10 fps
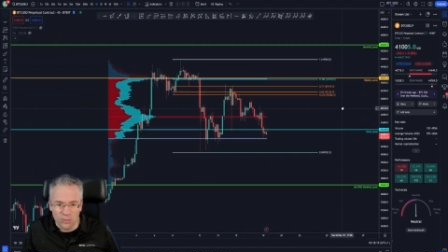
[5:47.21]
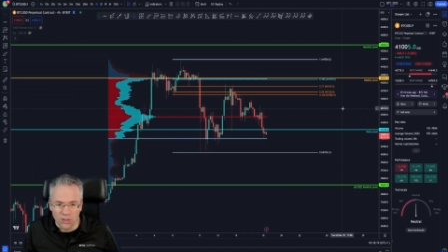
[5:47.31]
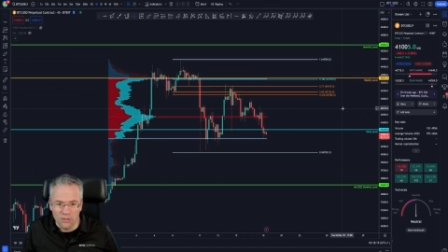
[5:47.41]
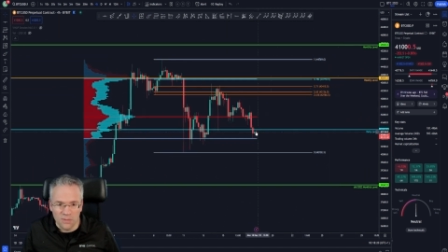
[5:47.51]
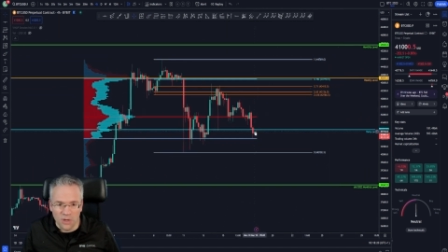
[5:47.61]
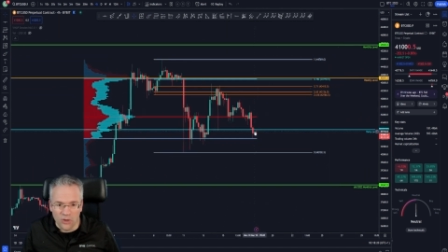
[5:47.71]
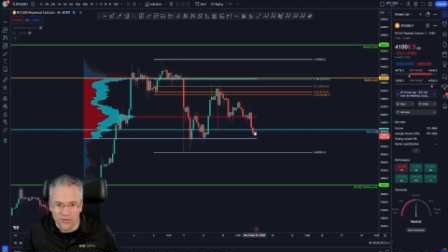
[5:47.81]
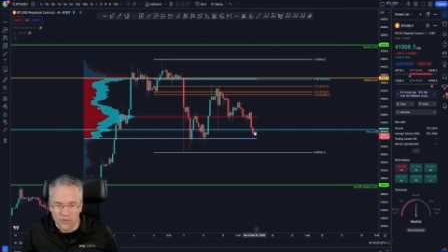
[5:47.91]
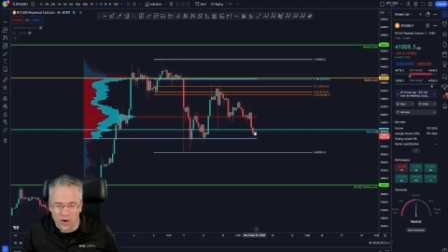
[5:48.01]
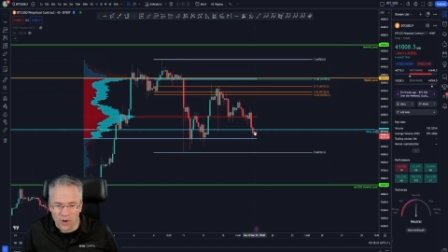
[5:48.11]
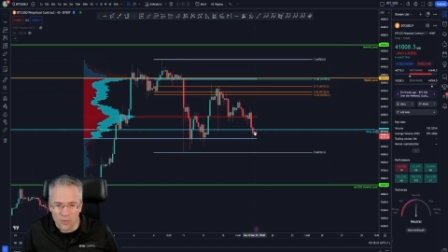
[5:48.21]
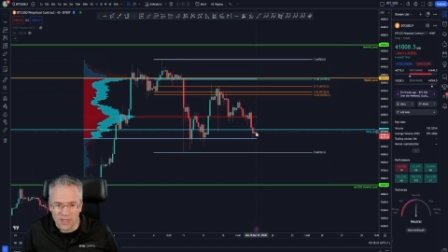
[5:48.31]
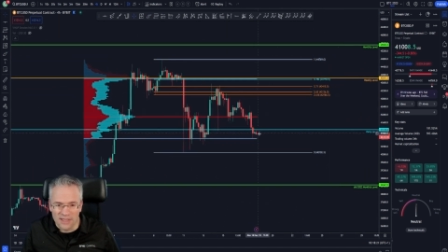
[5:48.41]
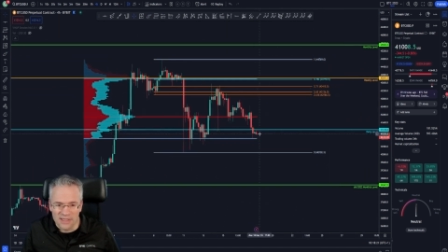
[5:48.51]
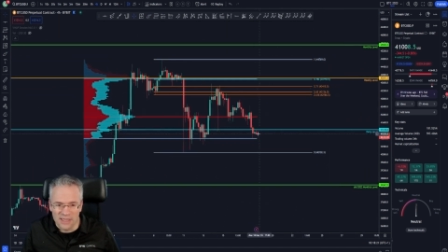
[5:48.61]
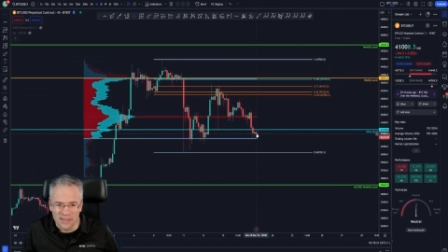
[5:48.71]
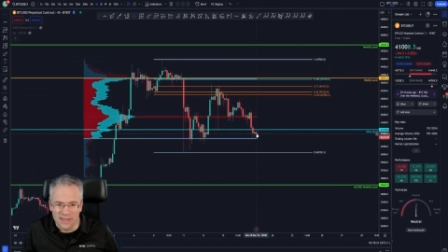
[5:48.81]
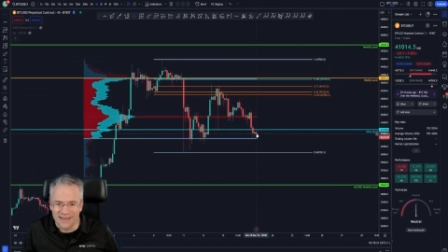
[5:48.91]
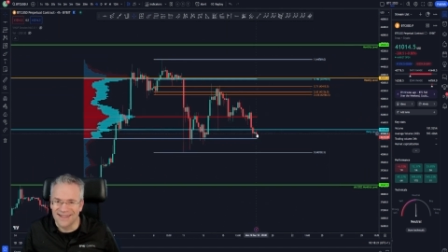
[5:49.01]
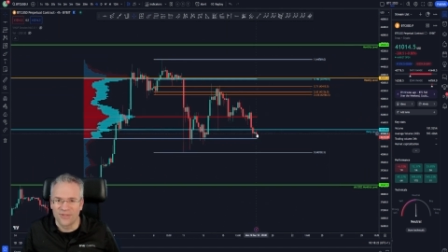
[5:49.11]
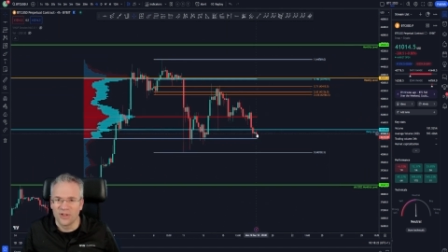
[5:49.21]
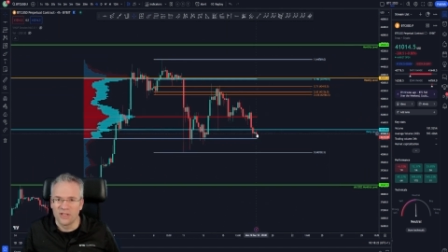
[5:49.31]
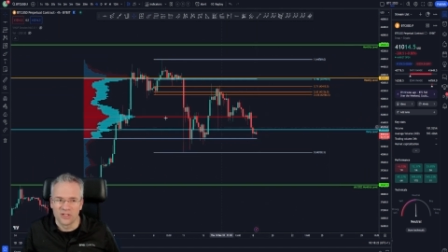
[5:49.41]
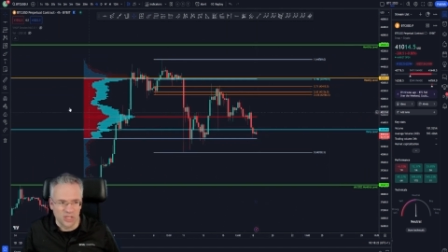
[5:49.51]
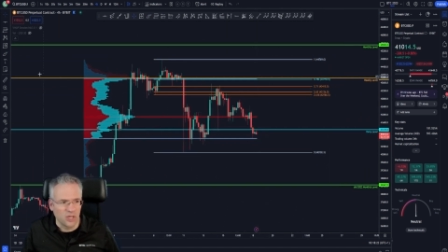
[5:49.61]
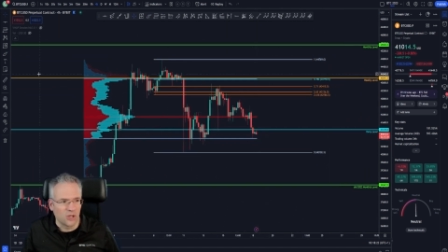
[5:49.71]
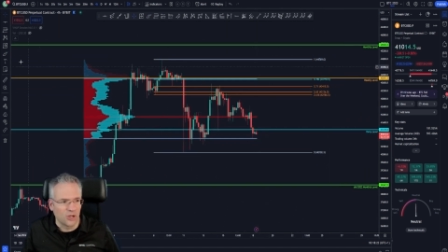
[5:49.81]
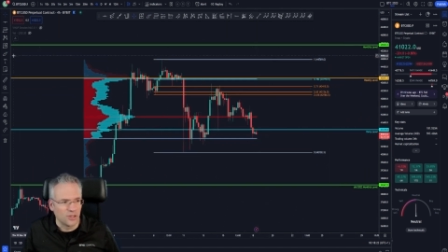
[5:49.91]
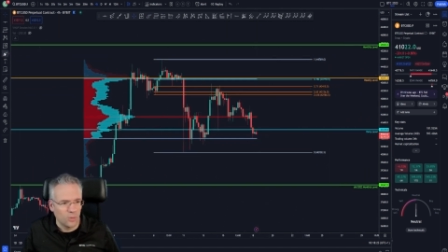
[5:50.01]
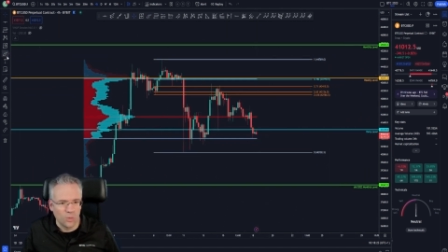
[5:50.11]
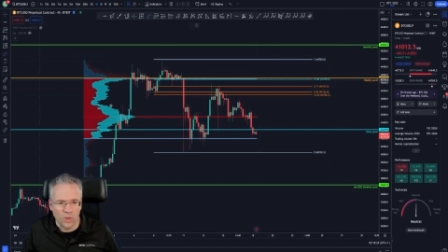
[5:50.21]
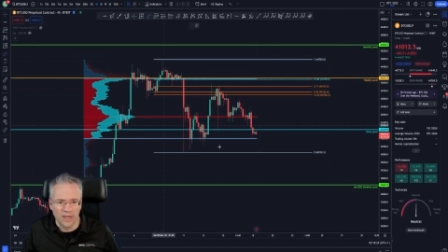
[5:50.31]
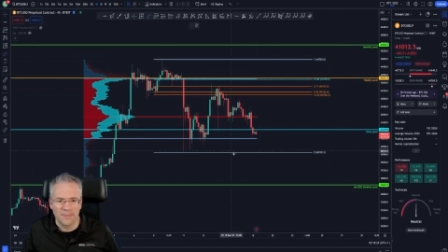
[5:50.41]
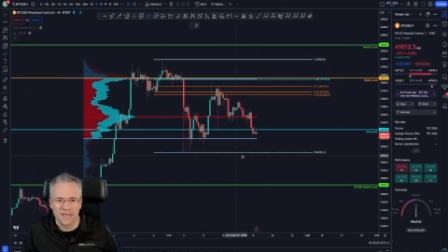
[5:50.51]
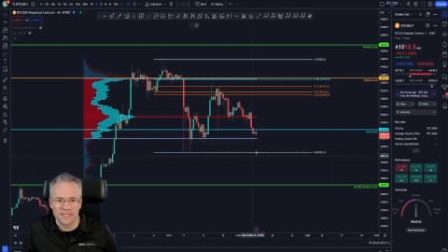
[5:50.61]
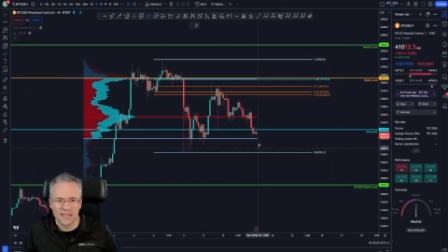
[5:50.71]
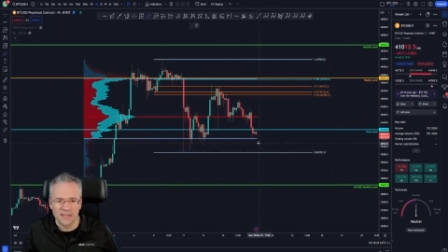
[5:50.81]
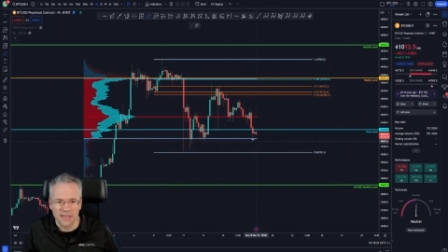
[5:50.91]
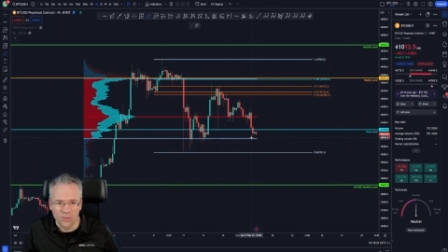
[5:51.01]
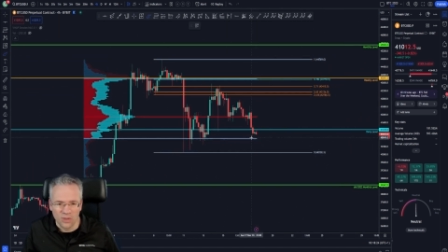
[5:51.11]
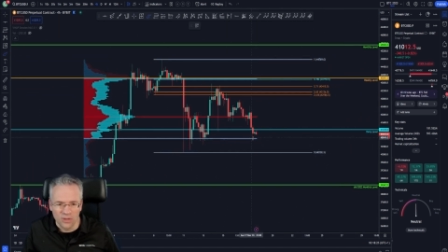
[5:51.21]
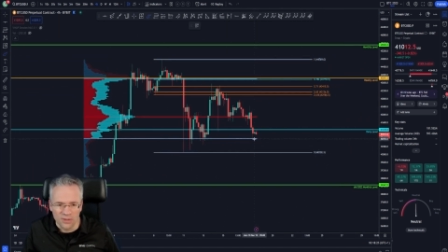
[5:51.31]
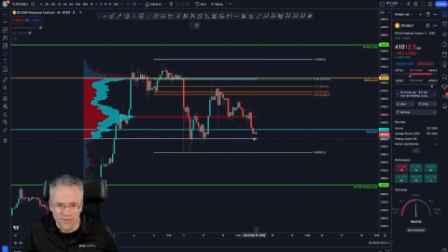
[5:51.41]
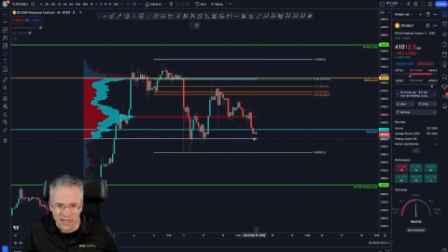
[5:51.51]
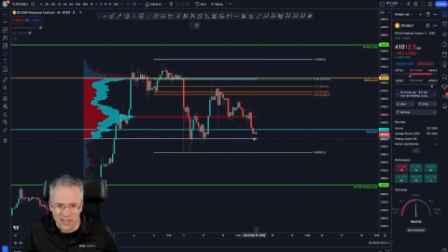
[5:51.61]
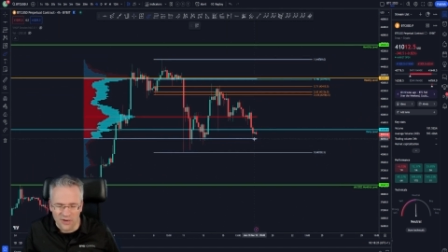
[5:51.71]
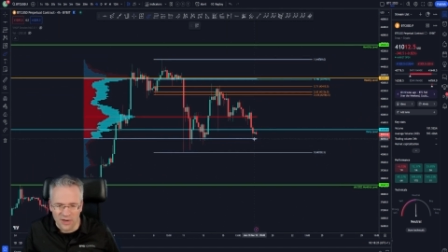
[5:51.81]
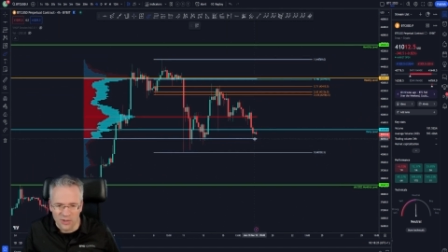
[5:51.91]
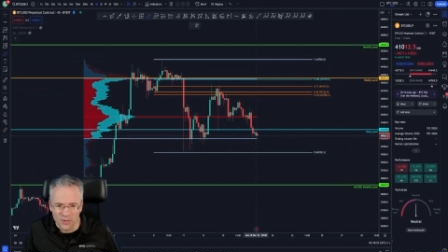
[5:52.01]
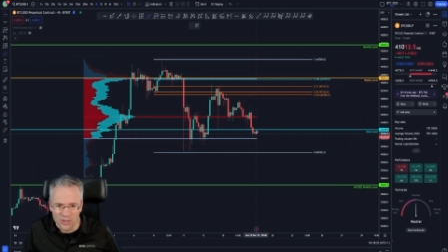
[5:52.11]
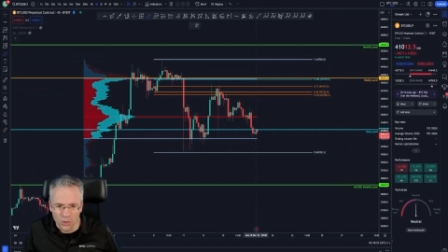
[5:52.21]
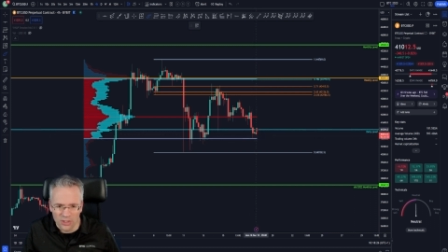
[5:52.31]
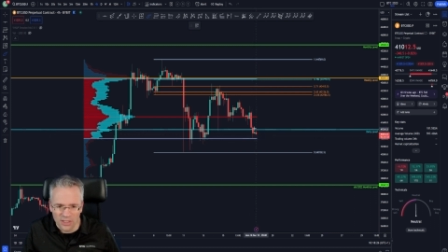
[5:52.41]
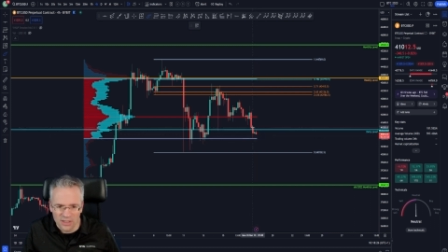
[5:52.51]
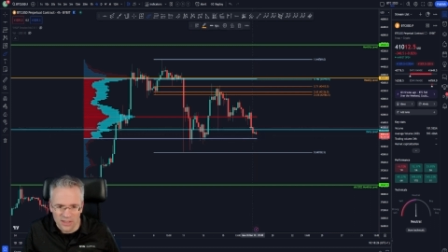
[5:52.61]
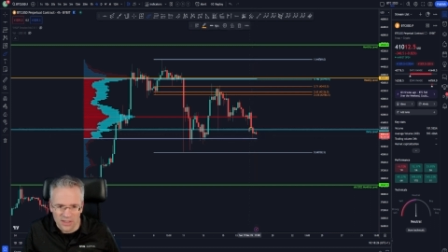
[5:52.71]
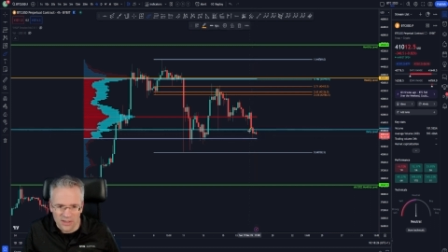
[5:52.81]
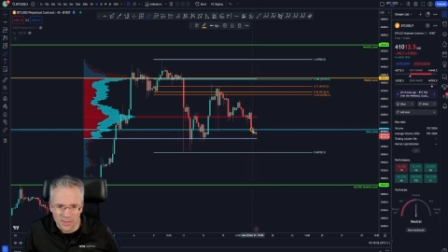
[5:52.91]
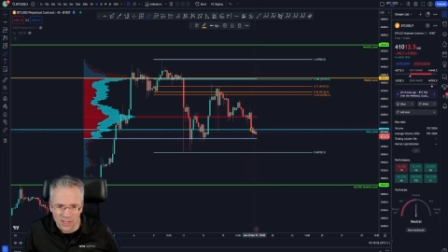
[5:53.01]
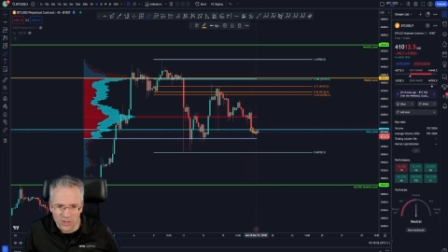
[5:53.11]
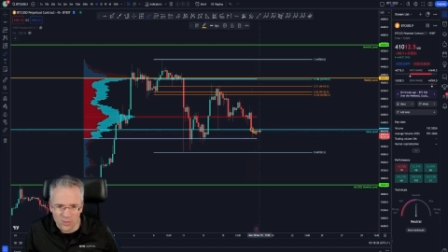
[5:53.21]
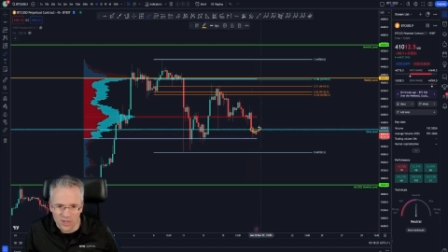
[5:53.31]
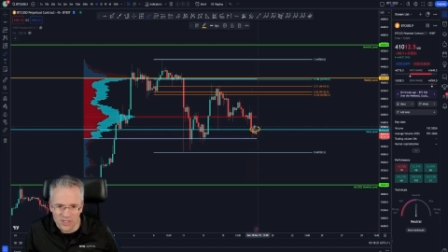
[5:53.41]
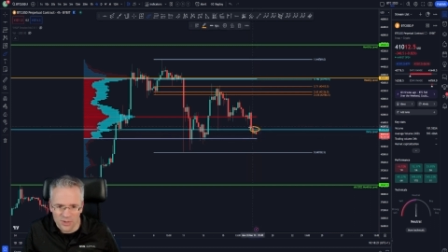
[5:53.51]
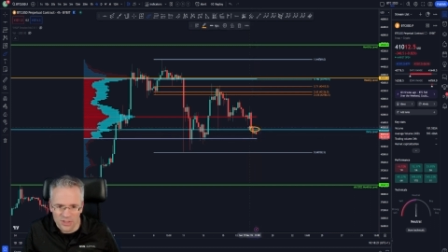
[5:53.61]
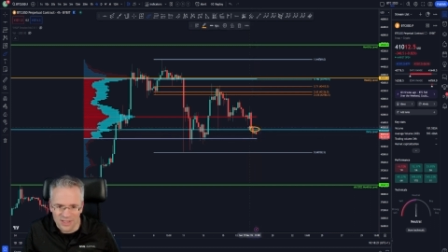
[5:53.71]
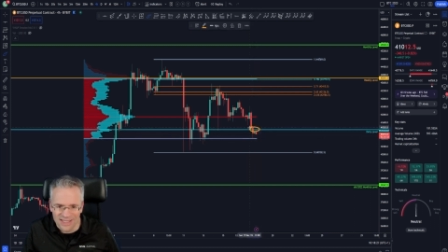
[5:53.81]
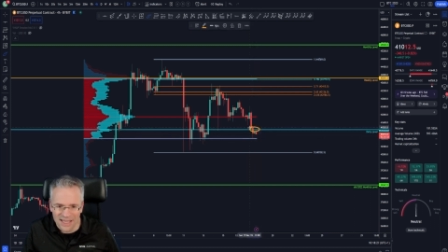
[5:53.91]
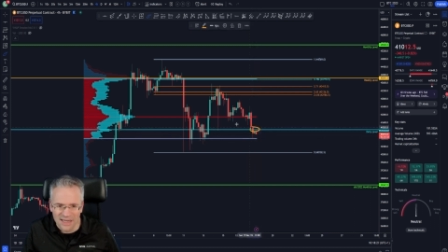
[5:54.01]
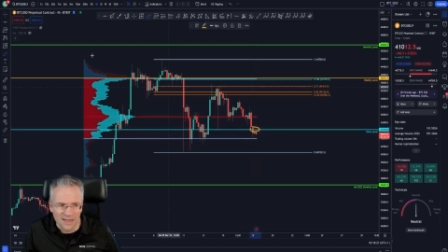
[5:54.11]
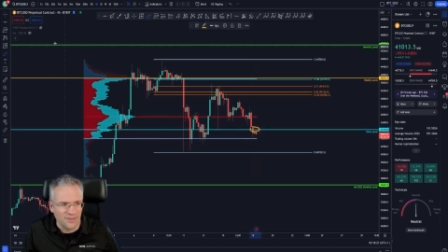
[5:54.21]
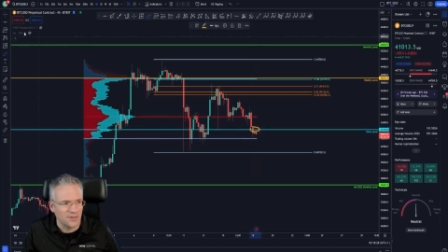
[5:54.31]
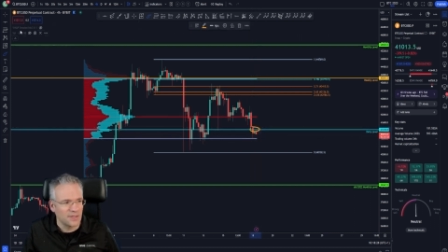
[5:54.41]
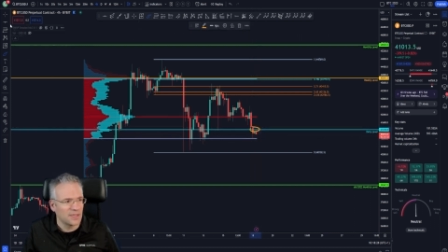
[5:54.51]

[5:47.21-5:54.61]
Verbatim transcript: Well, on the four hour, we can see that it definitely does not look good. Why am I saying that? Well, value area low is holding, but look at what it's doing to the daily level.